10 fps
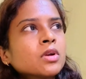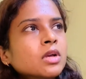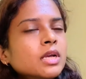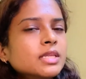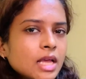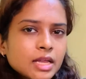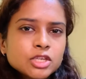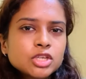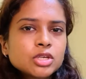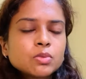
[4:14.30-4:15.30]
his
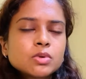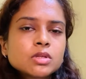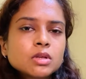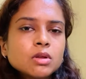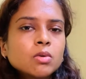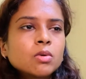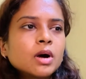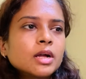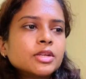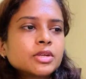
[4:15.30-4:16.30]
energy was low,
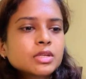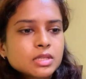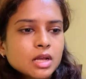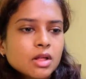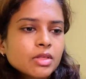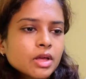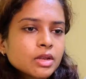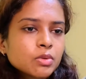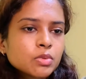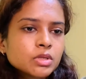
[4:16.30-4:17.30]
and you could tell that
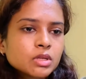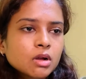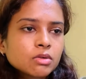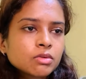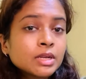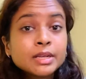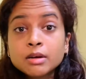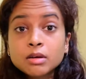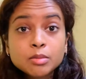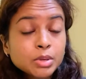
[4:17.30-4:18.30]
he was not really in a
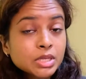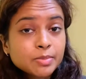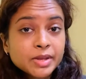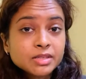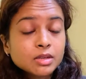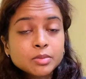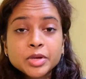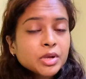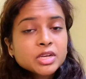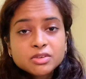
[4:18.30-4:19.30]
good place mentally.
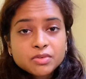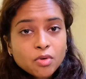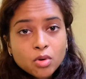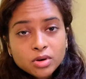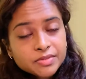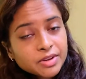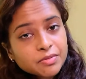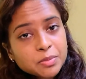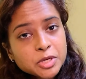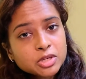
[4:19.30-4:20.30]
Because of all of the
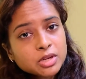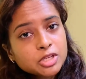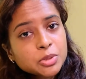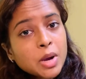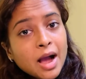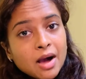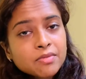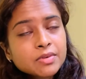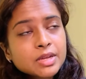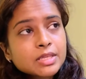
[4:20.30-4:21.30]
information that you have,
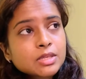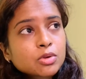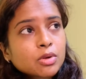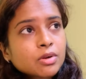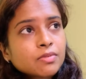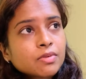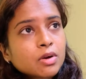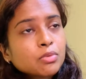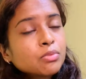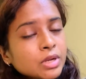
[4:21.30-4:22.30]
it sort of
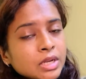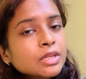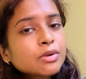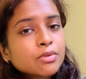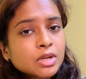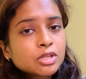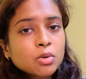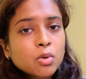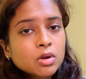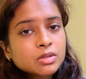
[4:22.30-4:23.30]
really degrades your
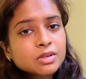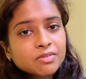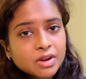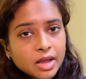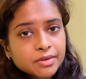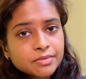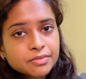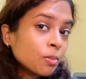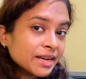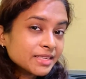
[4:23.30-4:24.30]
quality of life.
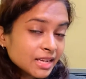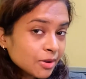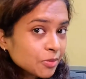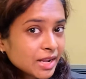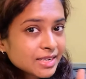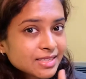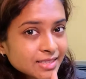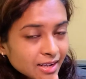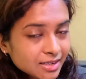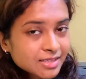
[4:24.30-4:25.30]
By the time we had the
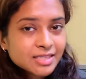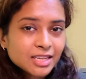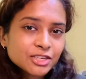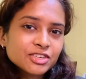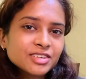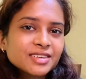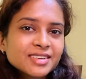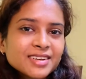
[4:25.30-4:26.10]
second session,